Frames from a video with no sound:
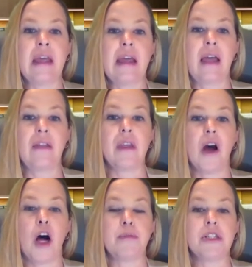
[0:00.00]
and the
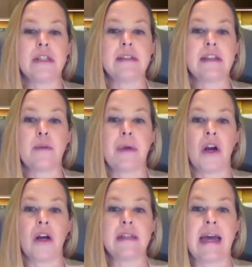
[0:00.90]
options that the
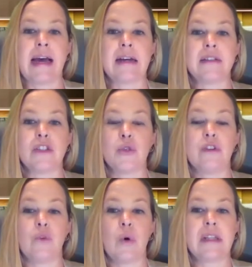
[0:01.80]
parent has to
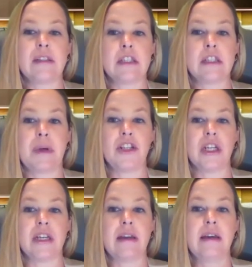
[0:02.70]
avoid the
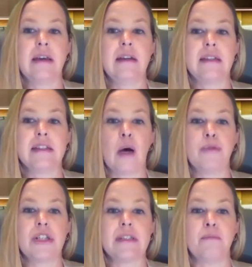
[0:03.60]
suspension. These
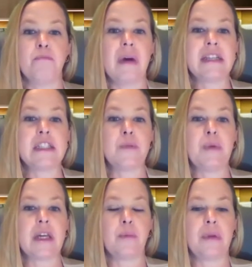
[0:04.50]
options must be
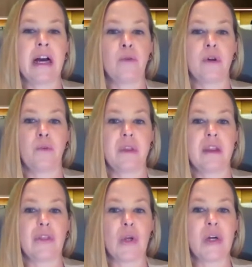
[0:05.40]
complied with
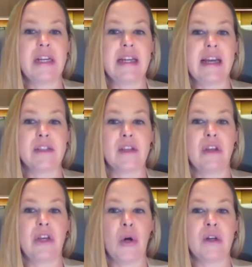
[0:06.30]
within 30 days of the
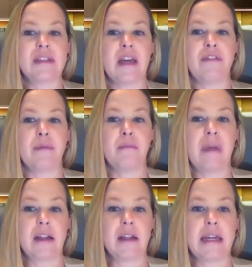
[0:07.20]
notice of the
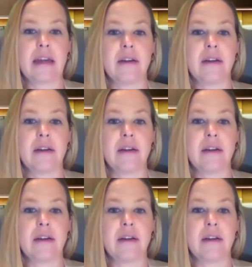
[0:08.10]
mailing.